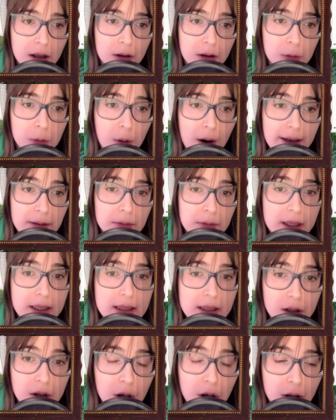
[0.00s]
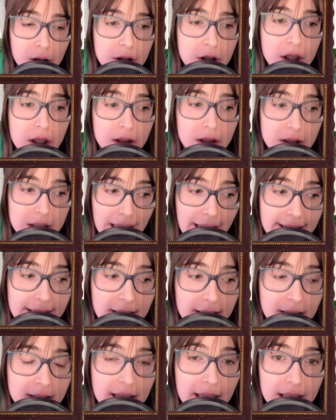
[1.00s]
What was the culture
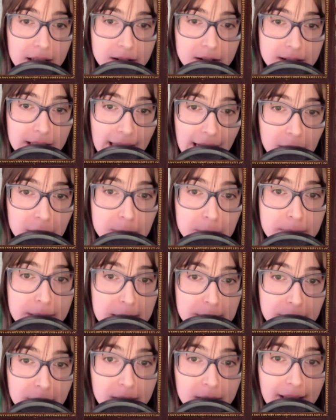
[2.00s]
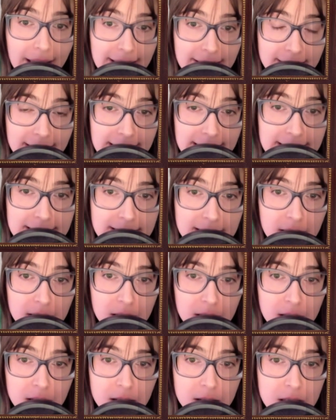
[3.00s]
like that allowed people like this
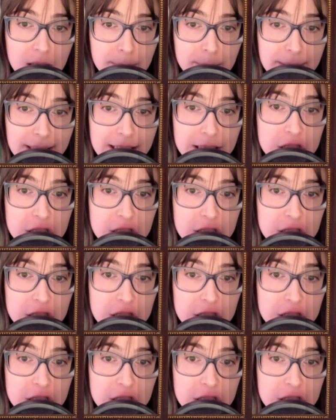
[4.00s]
to be